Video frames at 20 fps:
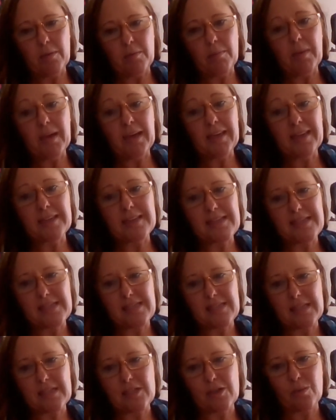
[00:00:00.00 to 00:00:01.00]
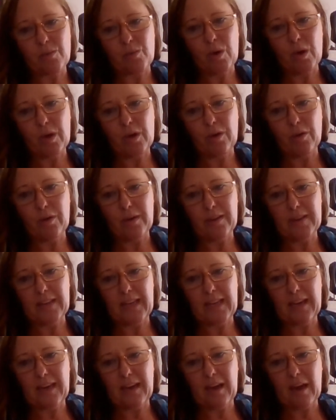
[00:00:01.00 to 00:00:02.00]
But make a decision while you're in
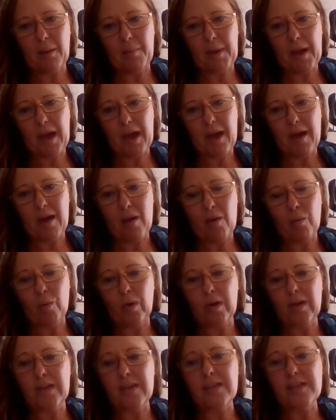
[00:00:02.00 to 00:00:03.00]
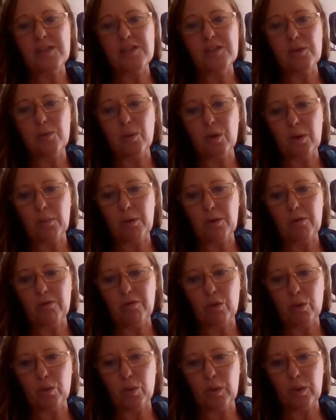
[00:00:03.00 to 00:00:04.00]
there about what it is you want to move
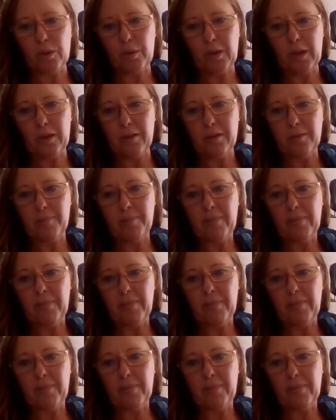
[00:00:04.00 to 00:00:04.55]
forward with.